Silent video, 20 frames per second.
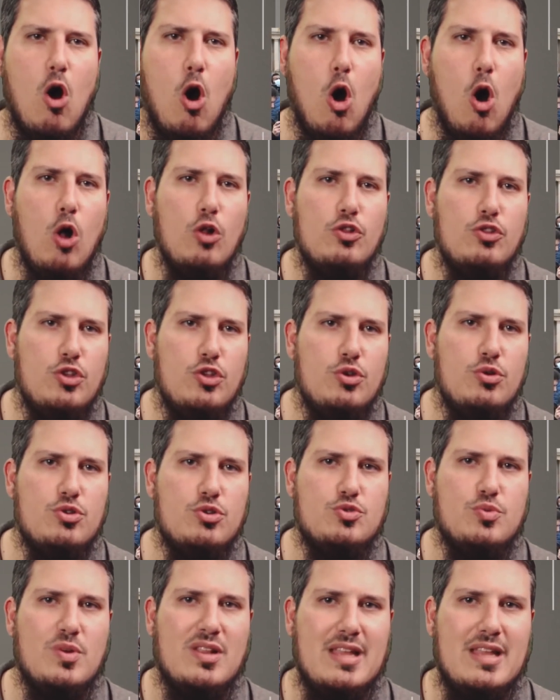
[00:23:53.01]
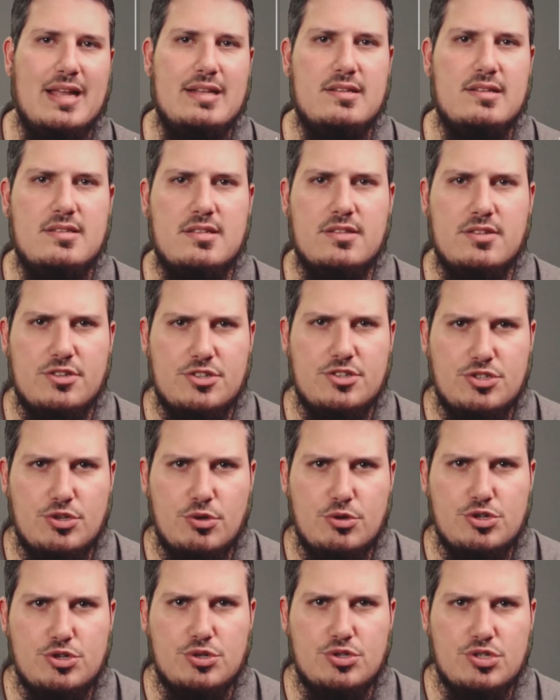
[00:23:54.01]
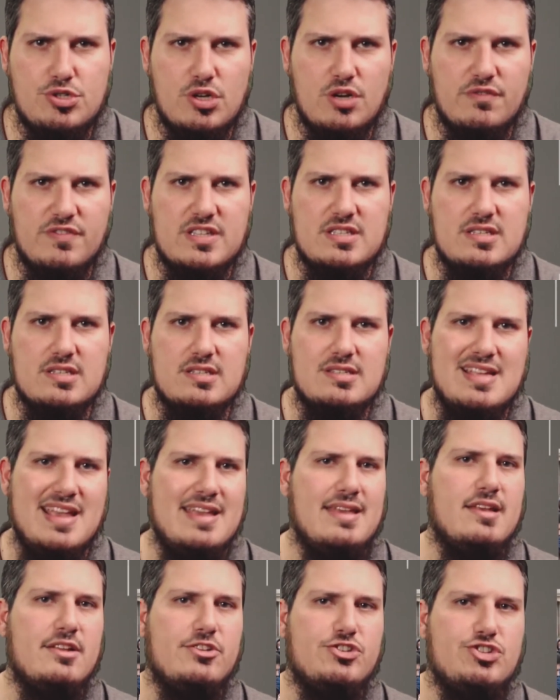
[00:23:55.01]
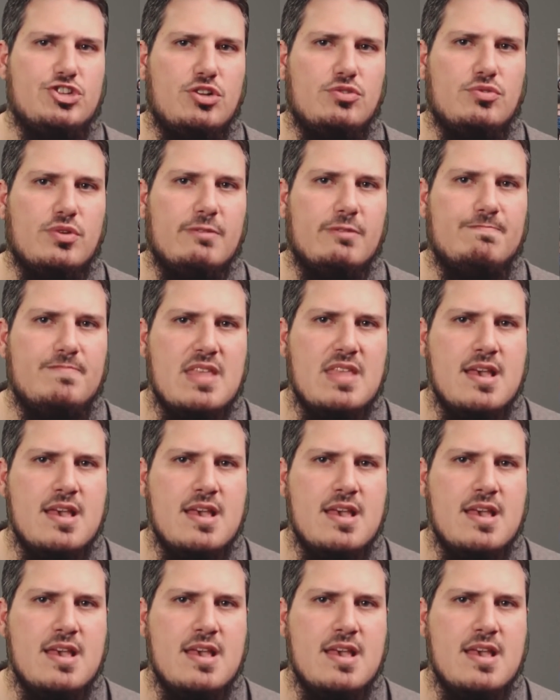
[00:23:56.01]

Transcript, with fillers: all news related to their social services taking children.